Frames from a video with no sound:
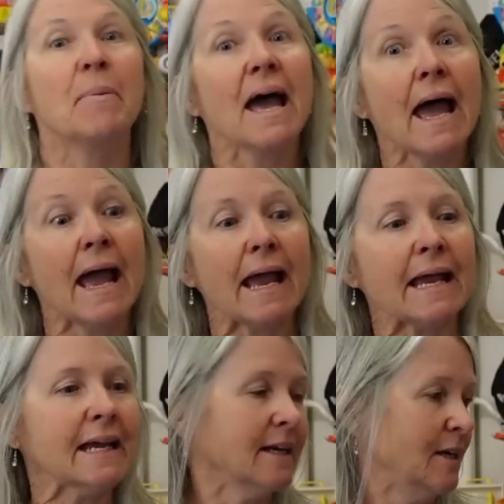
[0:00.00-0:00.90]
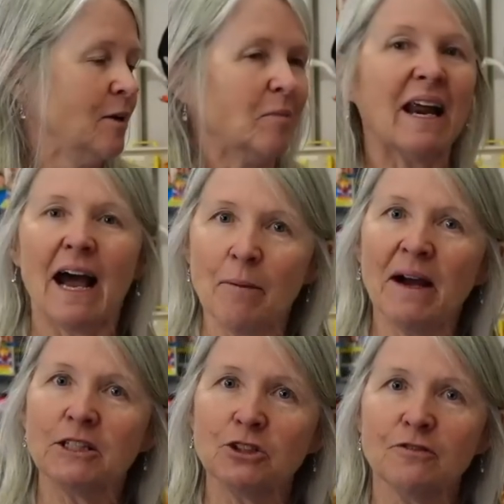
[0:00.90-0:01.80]
Bay. But now, I
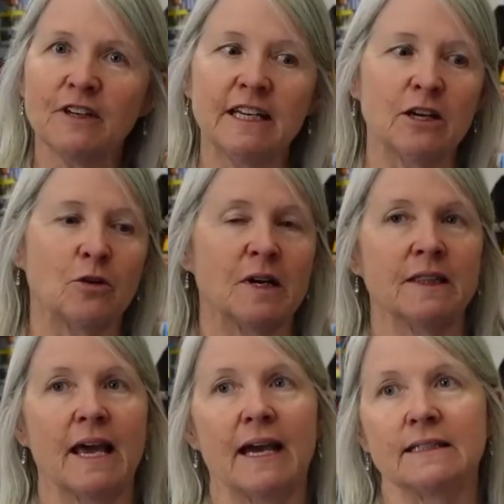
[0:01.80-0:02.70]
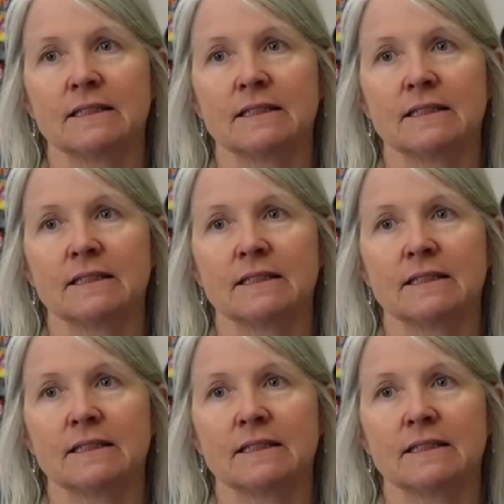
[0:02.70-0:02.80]
might do a video on that.